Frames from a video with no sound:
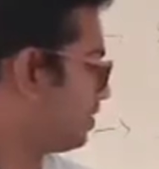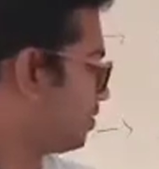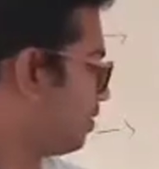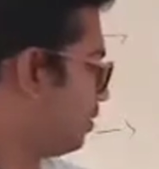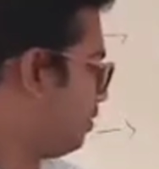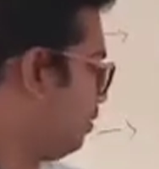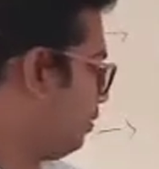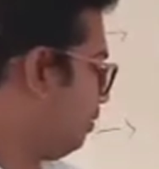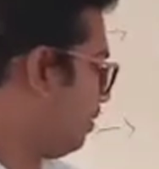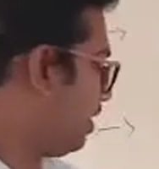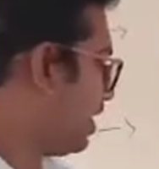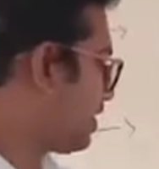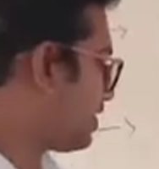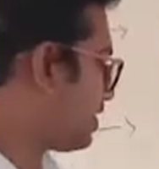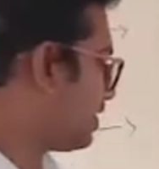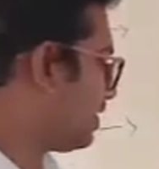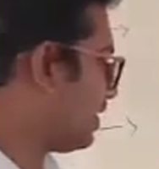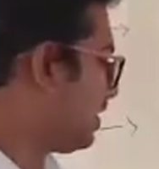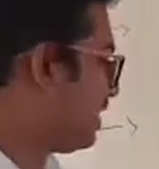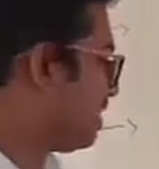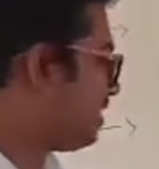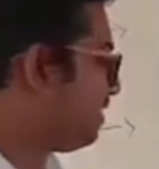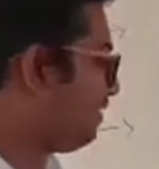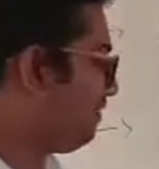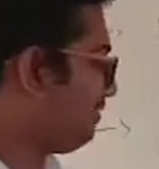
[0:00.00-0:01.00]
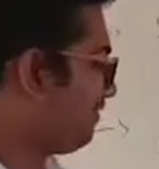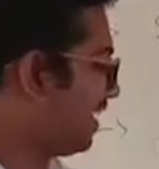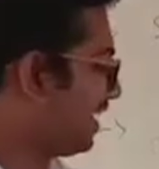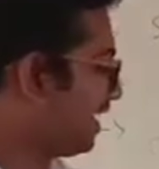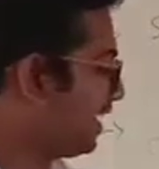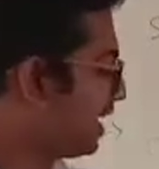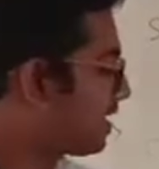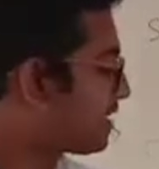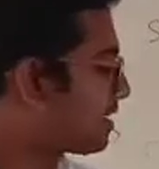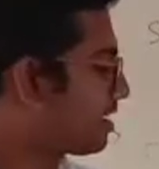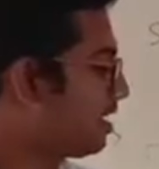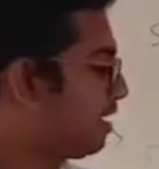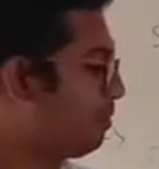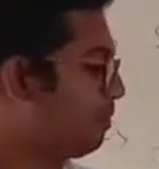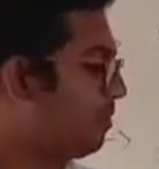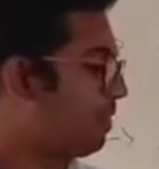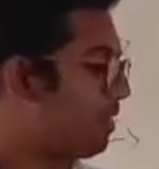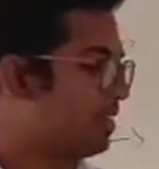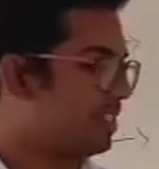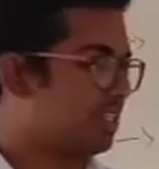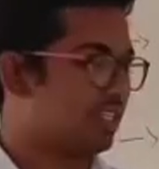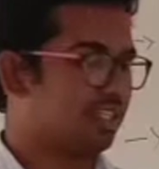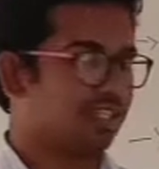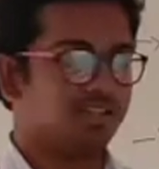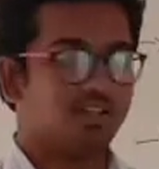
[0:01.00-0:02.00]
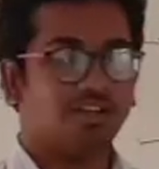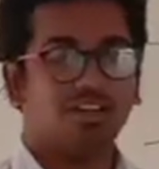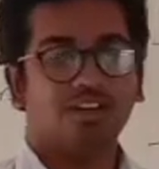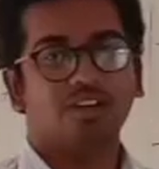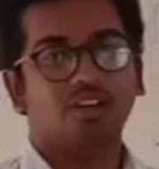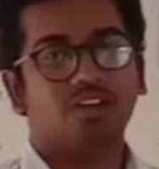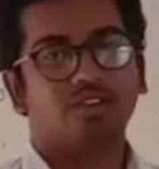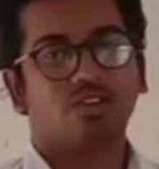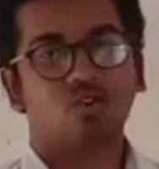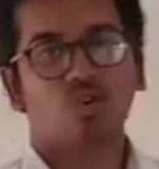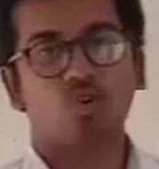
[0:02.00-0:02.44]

So, ascertaining a financial position.